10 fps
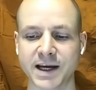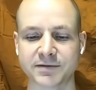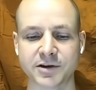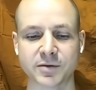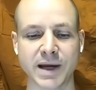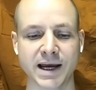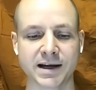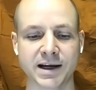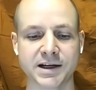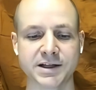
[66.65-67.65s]
after a
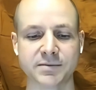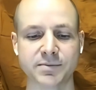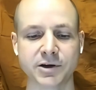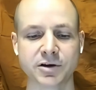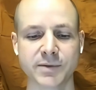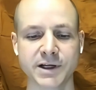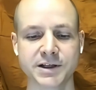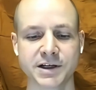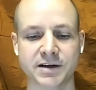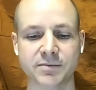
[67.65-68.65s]
Pan-Asian
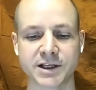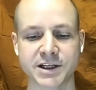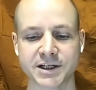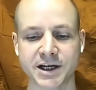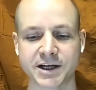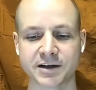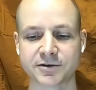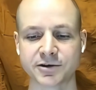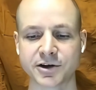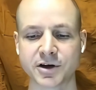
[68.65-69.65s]
pilgrimage and much
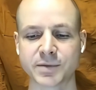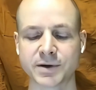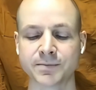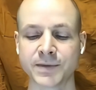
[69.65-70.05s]
hitchhiking through Europe